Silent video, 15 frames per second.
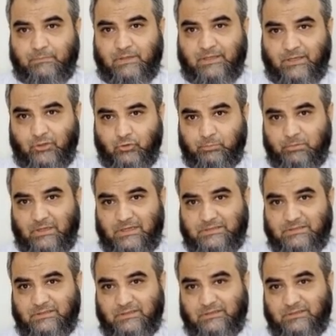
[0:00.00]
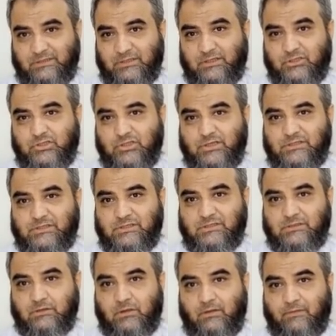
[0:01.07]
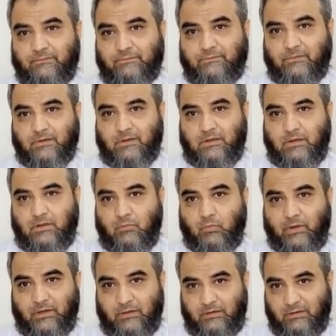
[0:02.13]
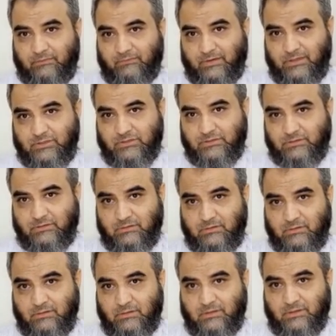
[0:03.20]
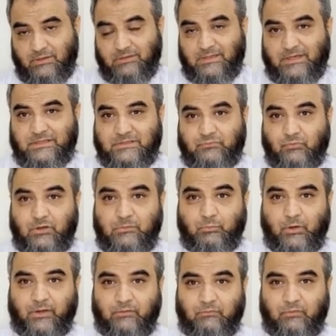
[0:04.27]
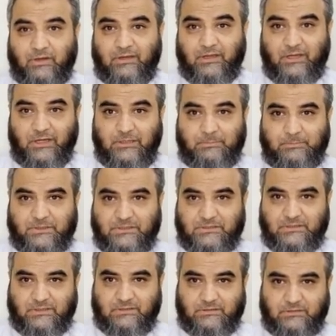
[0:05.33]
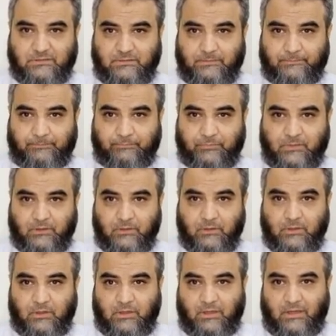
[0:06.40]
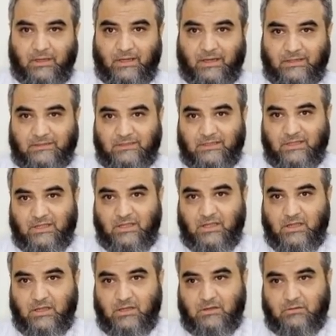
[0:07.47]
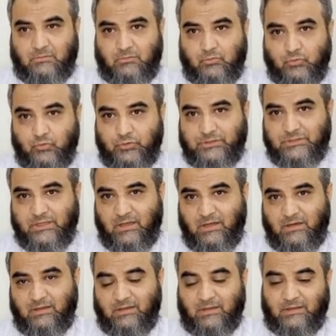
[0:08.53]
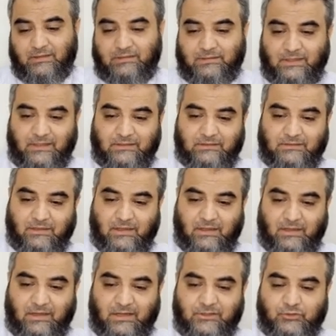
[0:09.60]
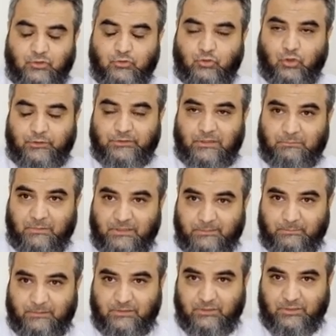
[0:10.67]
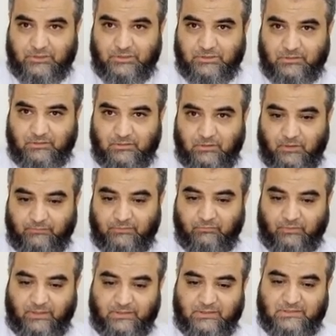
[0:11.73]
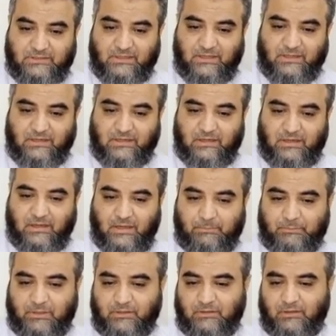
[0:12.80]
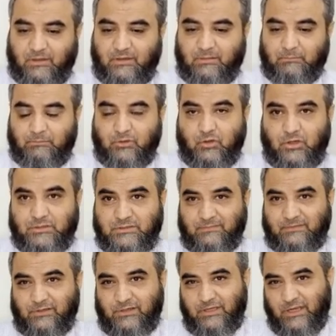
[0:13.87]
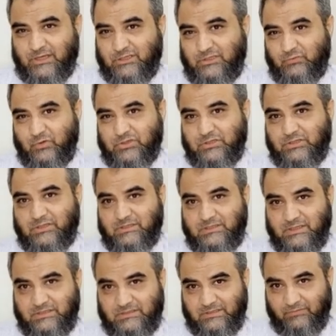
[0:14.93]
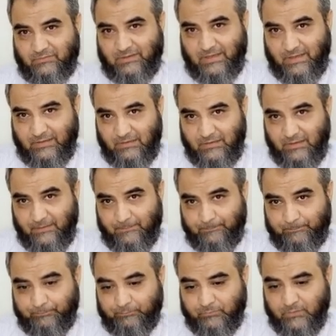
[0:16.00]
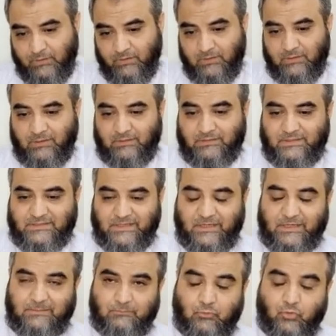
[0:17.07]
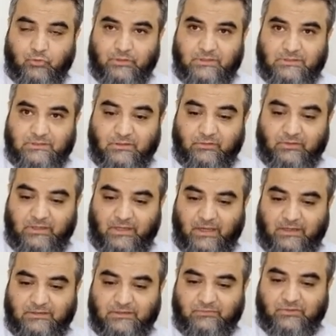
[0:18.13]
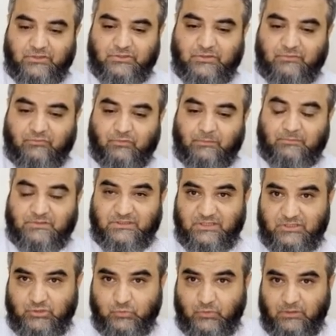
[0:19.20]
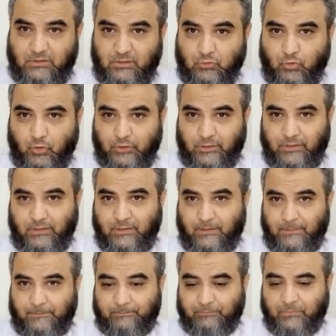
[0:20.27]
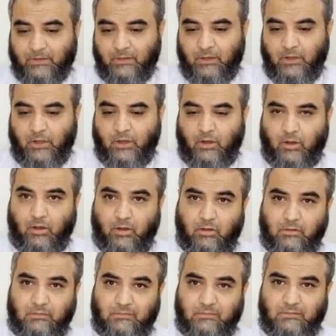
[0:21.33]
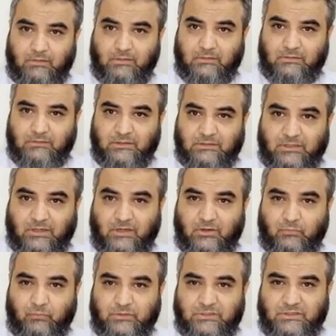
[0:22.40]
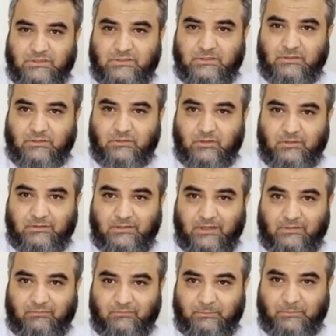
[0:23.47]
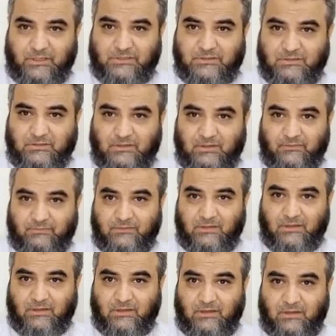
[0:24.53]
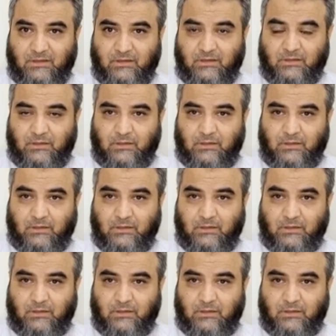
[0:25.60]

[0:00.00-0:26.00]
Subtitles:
keratoplasty, there are chances of viral infection. That is 1.18%. And the roots are that the intracorneal multiplication of the virus can happen because of the reactivation in sensitive ganglia. The second mode is a reactivation from residual cornea, or the third, which is not that much, if the